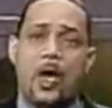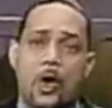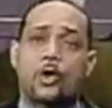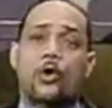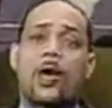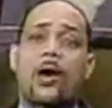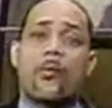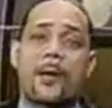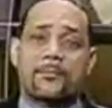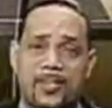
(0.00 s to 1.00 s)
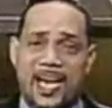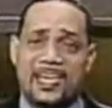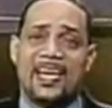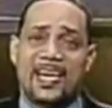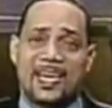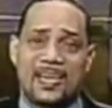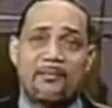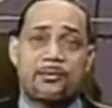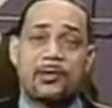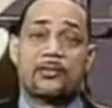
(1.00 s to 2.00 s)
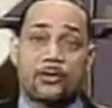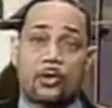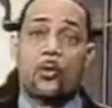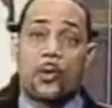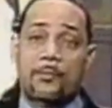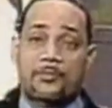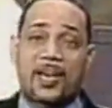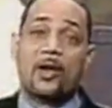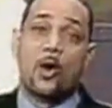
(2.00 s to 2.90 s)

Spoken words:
or to go to our website and give through that secure website,